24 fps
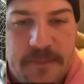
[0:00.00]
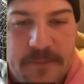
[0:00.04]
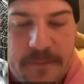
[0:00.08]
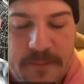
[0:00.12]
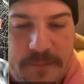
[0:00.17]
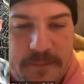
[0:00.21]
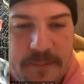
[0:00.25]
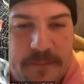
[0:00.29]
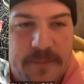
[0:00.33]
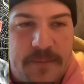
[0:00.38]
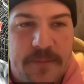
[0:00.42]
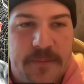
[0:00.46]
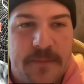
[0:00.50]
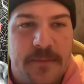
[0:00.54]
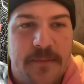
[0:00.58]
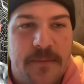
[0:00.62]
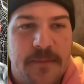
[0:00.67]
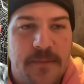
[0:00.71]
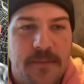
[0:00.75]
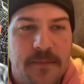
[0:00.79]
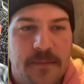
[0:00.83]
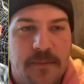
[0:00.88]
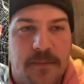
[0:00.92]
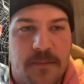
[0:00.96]

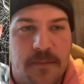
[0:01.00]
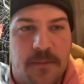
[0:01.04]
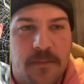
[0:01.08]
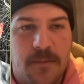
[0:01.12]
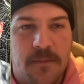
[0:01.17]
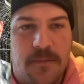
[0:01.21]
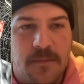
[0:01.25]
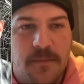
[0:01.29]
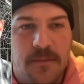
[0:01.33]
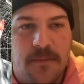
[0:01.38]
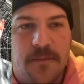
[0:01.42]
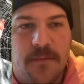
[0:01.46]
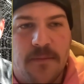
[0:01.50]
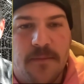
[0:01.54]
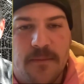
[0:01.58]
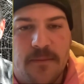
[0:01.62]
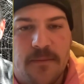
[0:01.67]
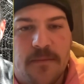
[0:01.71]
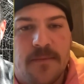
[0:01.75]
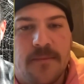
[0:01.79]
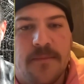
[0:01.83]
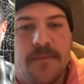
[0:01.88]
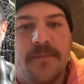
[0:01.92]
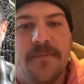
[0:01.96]

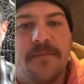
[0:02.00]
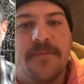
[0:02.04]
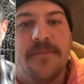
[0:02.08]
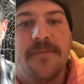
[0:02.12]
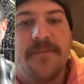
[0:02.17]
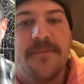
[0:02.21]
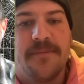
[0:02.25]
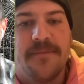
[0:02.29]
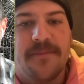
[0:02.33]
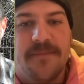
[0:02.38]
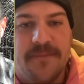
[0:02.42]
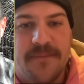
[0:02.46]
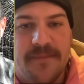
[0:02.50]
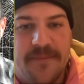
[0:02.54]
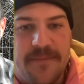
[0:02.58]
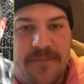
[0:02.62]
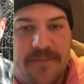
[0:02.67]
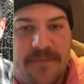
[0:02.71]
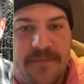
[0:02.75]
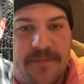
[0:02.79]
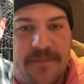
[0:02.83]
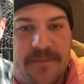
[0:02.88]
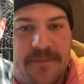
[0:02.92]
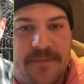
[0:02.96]

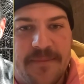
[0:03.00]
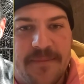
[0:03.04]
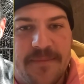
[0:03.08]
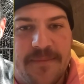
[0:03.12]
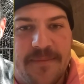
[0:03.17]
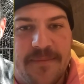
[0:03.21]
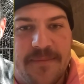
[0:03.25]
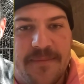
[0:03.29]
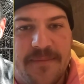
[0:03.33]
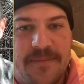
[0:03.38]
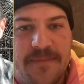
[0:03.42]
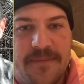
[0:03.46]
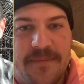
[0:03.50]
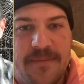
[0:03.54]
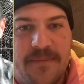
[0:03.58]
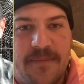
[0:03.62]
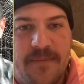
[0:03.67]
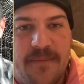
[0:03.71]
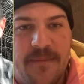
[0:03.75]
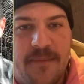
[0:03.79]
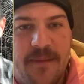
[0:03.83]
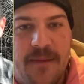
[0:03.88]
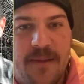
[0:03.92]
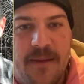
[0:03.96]

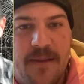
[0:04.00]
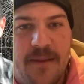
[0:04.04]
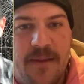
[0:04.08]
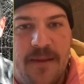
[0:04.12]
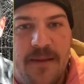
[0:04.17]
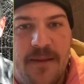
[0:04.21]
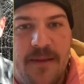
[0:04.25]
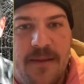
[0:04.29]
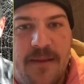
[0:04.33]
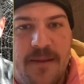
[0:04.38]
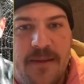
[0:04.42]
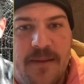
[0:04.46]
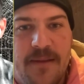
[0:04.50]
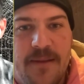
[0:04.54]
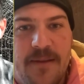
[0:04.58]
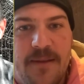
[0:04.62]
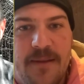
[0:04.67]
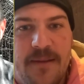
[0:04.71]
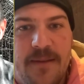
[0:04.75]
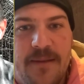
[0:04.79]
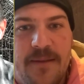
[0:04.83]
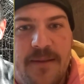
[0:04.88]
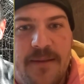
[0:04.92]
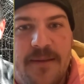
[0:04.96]

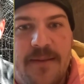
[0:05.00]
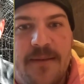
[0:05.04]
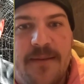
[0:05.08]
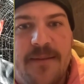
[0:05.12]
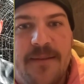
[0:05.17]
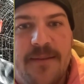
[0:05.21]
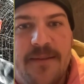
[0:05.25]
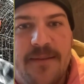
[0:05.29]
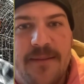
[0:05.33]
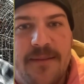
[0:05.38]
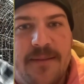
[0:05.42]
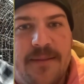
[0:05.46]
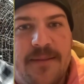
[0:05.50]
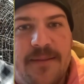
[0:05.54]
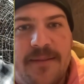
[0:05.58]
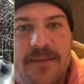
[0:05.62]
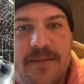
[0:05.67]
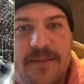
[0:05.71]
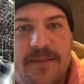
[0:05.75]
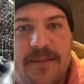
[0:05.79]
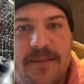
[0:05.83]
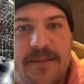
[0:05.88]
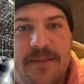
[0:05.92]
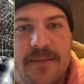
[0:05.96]

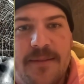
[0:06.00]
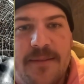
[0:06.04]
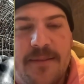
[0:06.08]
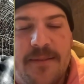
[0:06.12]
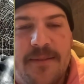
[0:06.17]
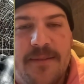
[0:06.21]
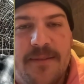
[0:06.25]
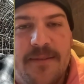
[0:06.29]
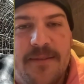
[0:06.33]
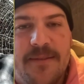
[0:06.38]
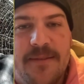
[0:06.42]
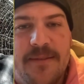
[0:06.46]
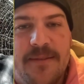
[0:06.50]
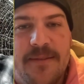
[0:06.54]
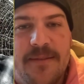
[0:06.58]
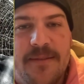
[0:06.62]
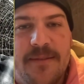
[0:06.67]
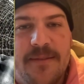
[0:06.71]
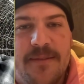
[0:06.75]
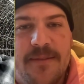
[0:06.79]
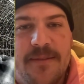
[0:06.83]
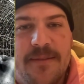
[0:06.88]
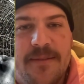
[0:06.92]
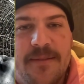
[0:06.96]

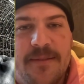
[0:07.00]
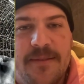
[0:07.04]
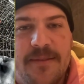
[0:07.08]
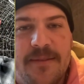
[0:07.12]
(silent)